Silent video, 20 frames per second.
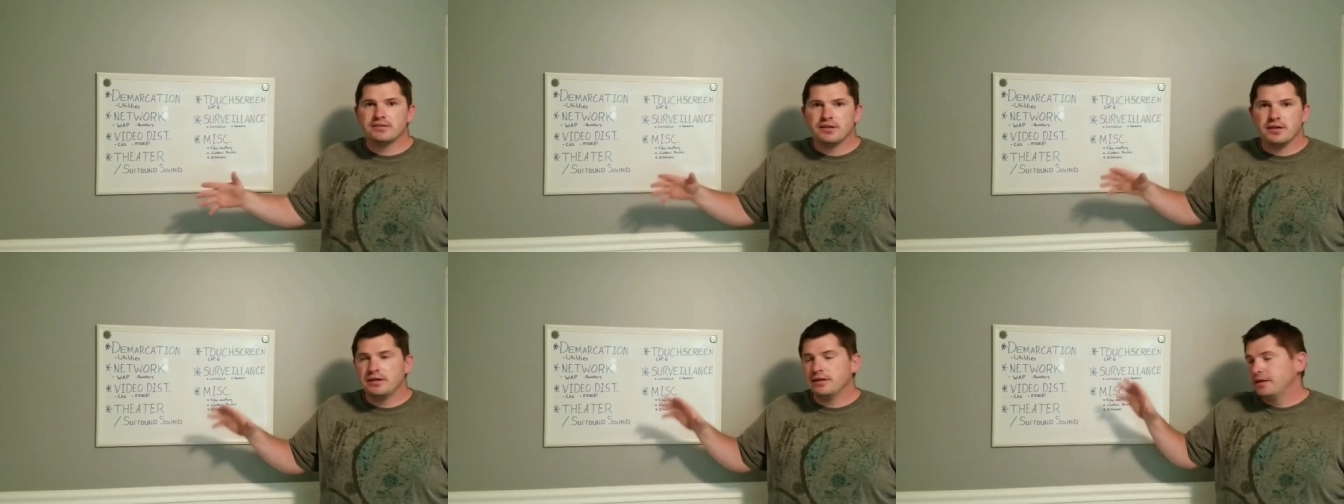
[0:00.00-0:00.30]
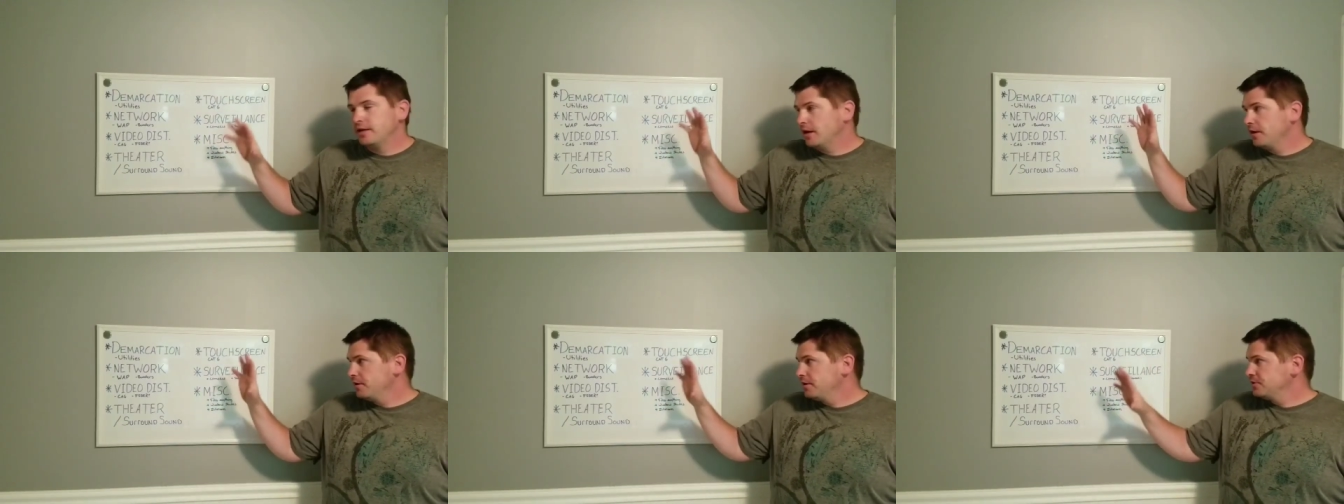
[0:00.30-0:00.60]

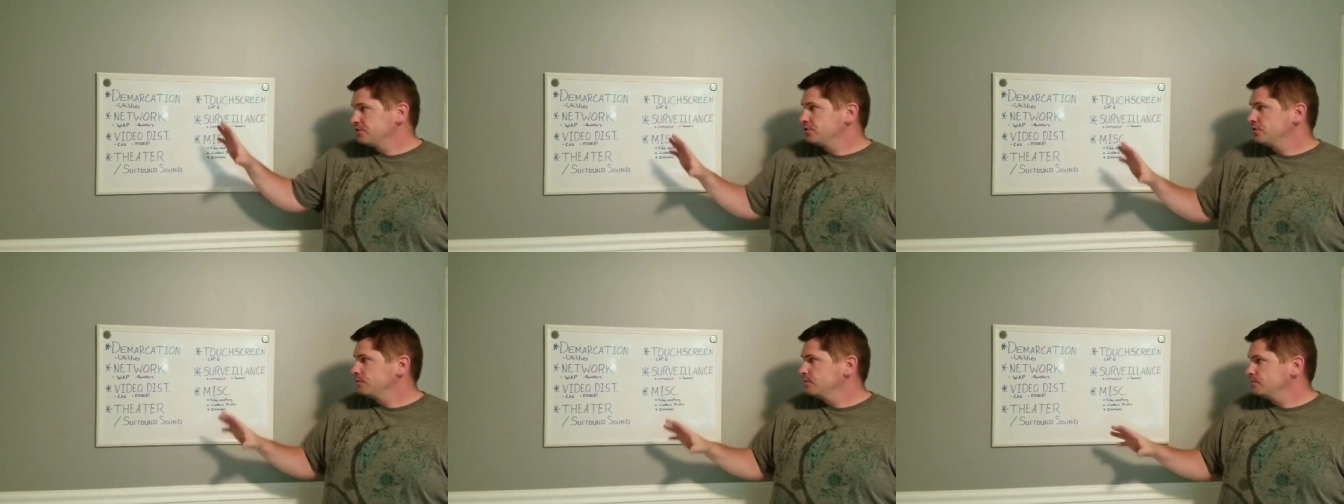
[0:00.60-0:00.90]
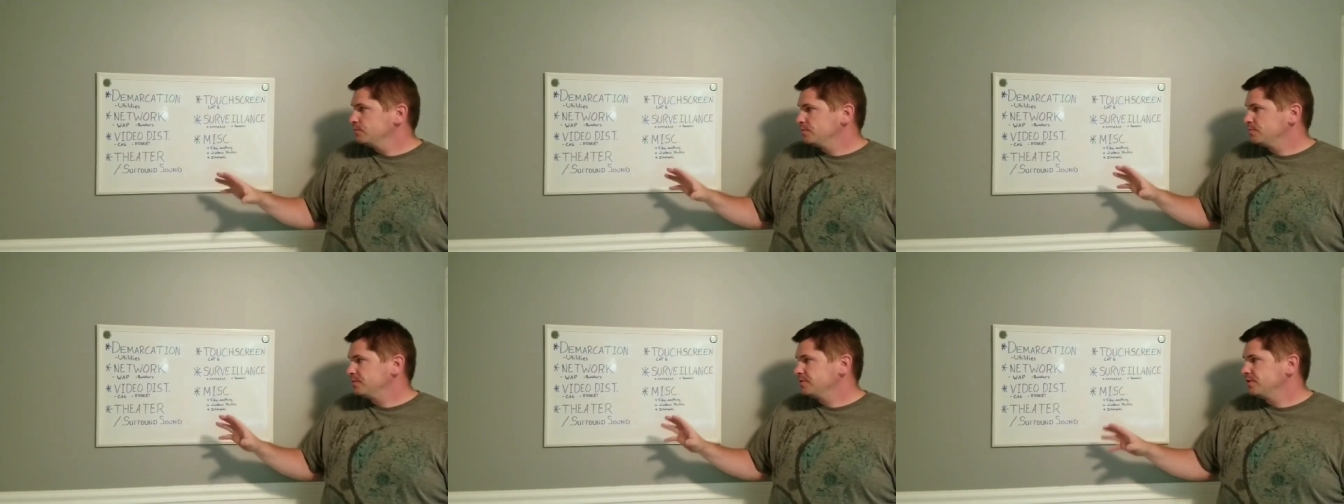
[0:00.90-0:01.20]
None of these are in
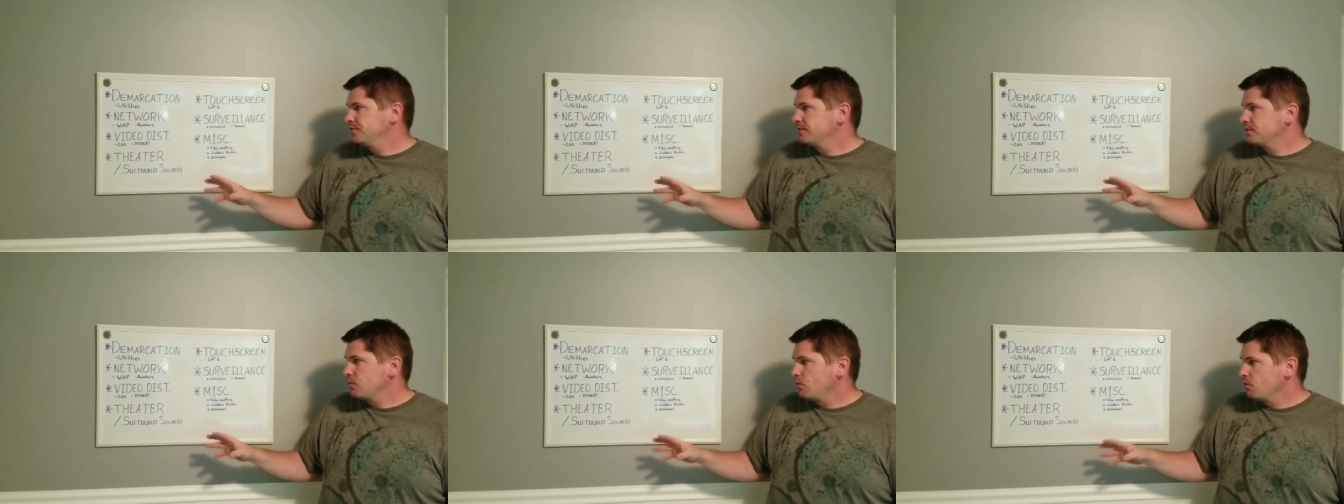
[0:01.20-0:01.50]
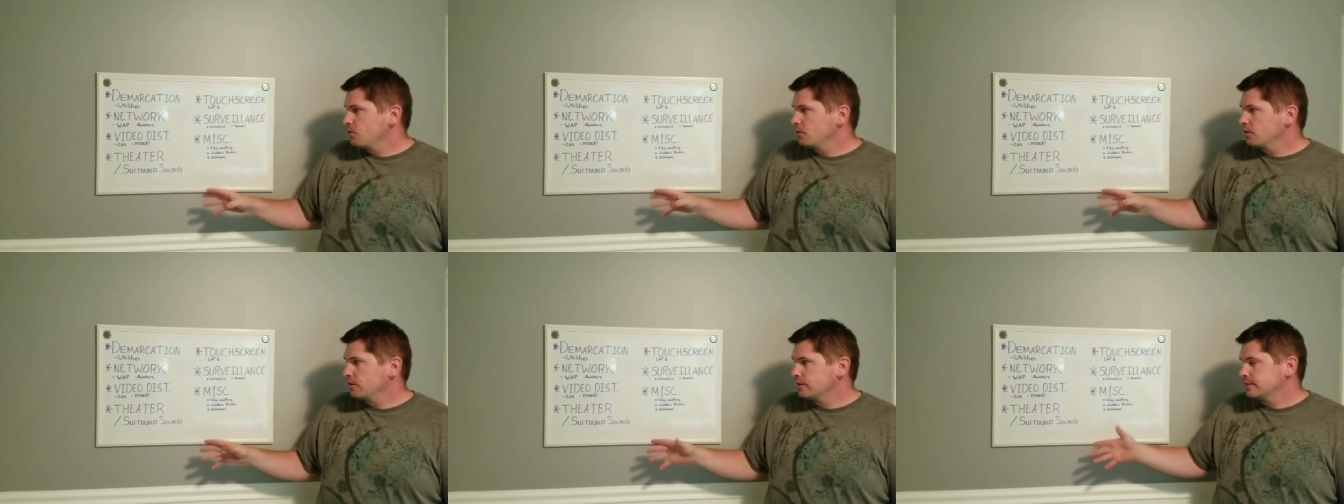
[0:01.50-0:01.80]
specific
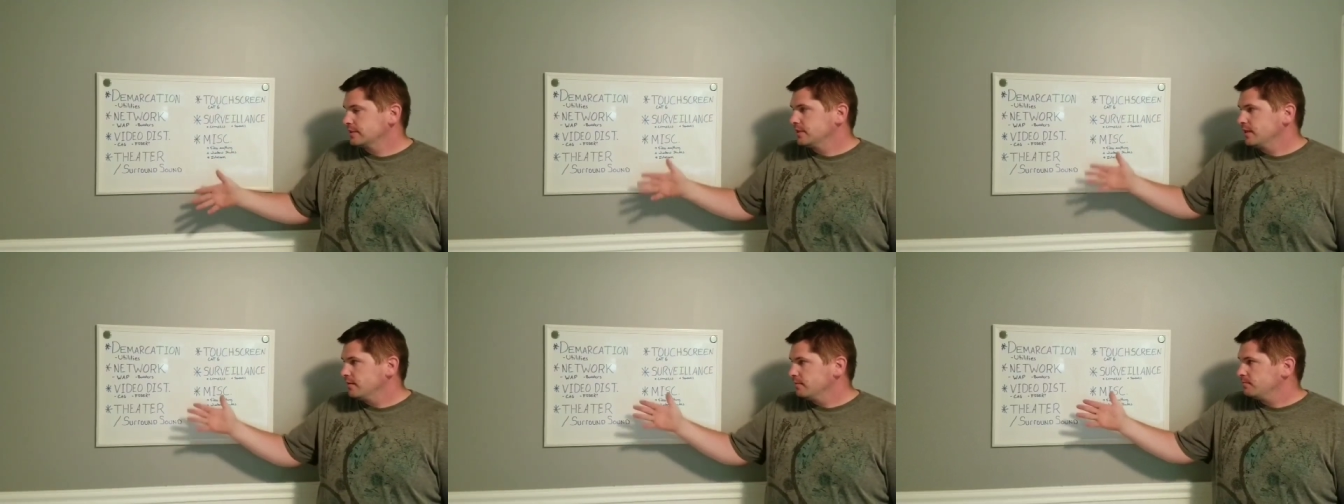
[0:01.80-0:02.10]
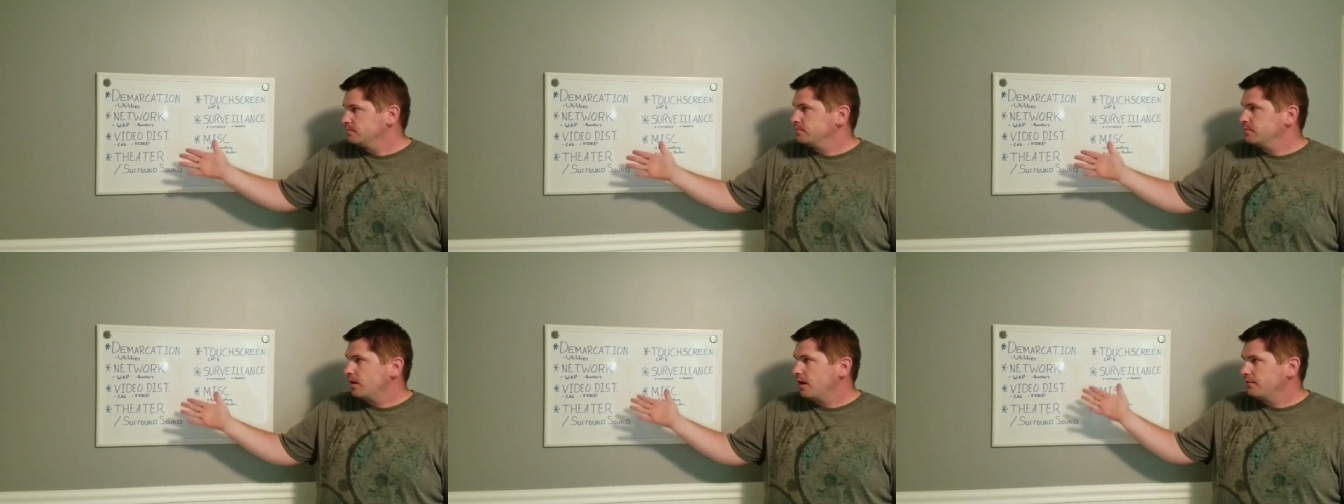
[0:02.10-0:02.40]
order
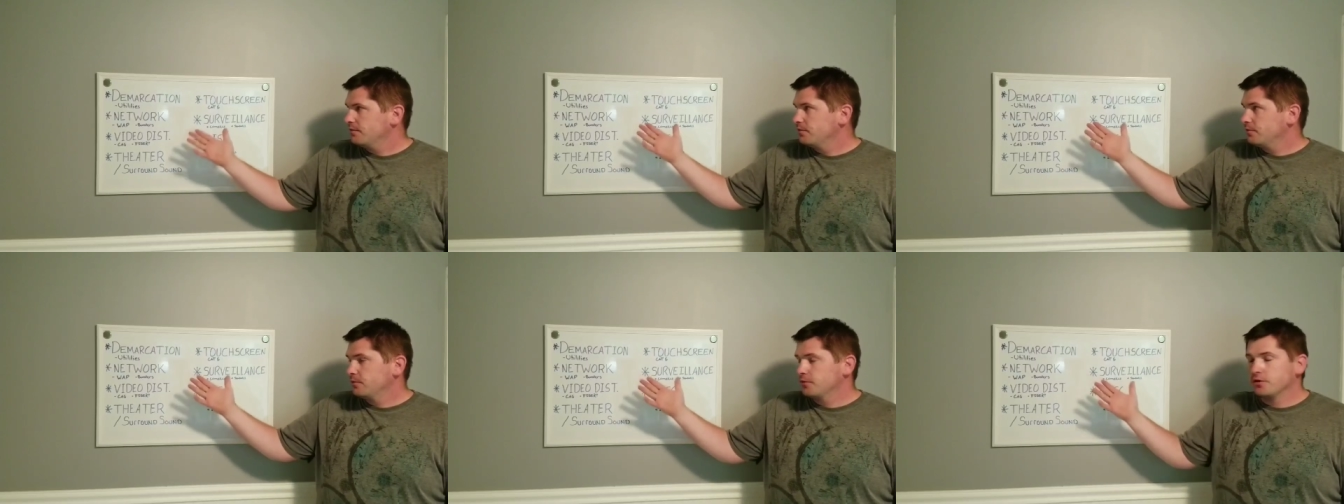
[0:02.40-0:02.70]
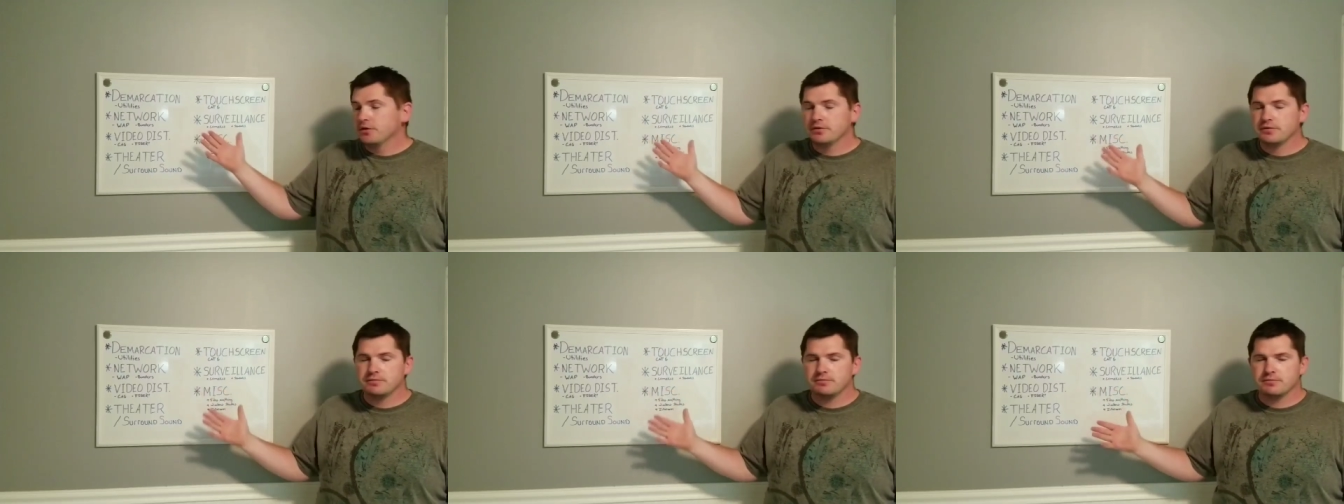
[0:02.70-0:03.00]
except uh, for
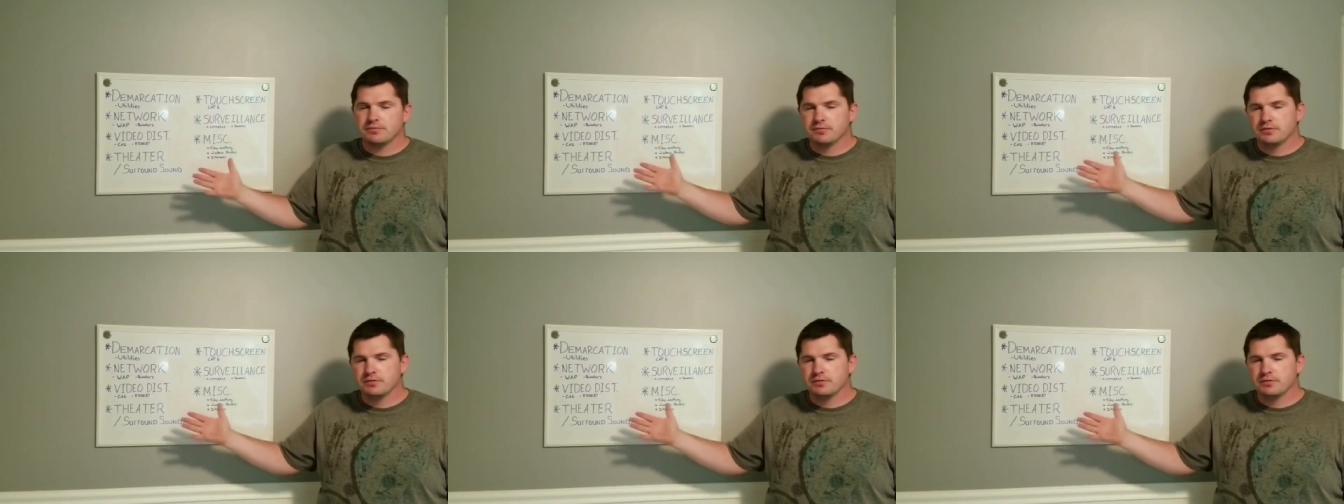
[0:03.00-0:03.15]
the,